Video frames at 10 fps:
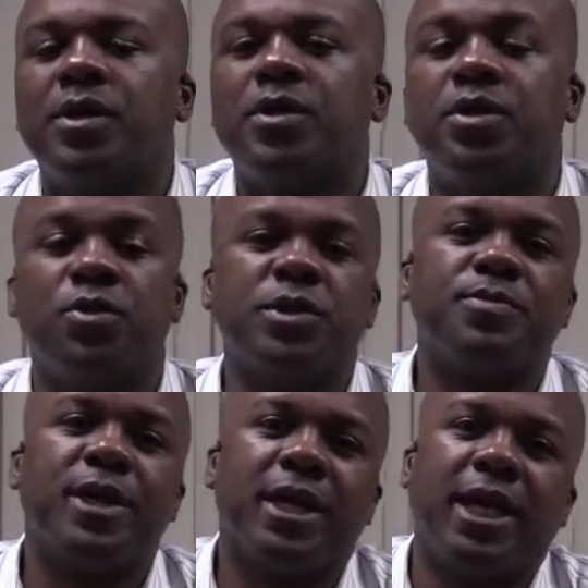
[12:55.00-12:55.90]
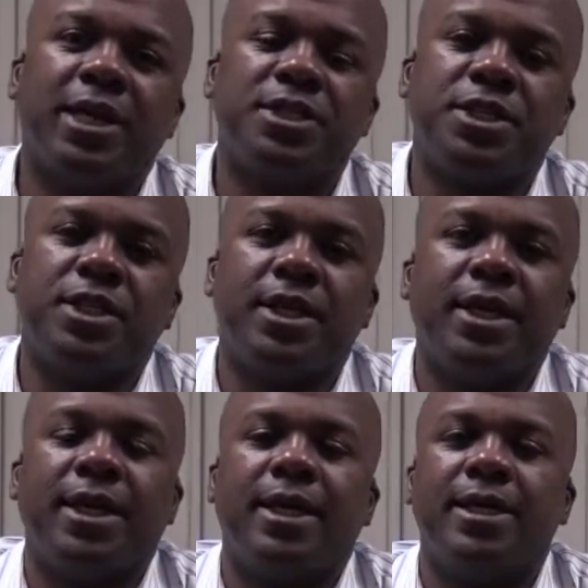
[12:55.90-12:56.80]
The newest medication
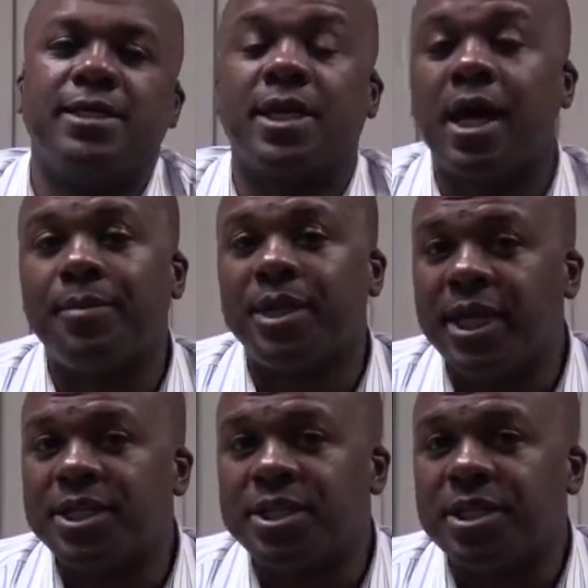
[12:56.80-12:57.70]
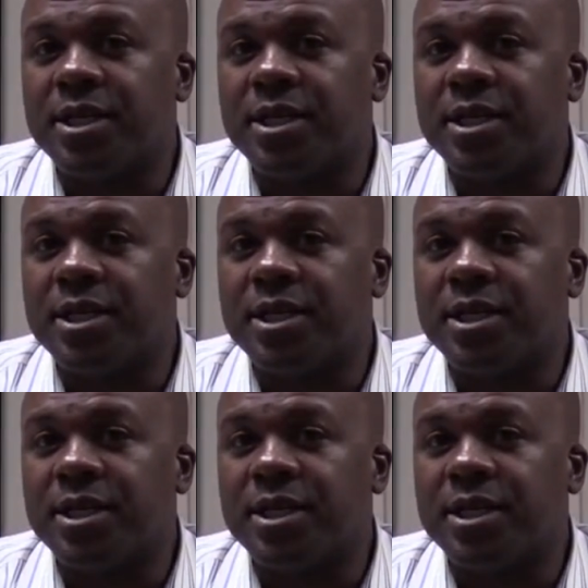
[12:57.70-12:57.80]
is a combination